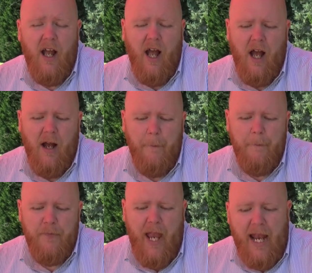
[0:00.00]

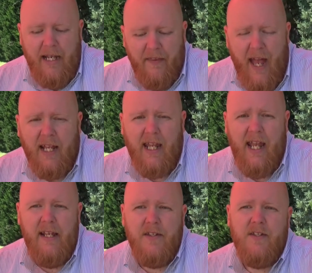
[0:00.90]
And in that
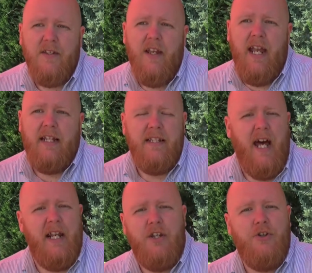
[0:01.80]
case, it's
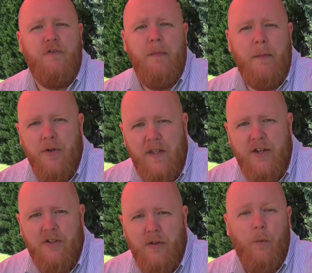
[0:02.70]
not an issue of
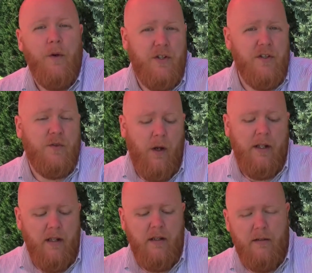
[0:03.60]
memorization, which is
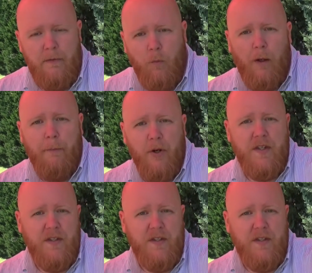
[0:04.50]
what one person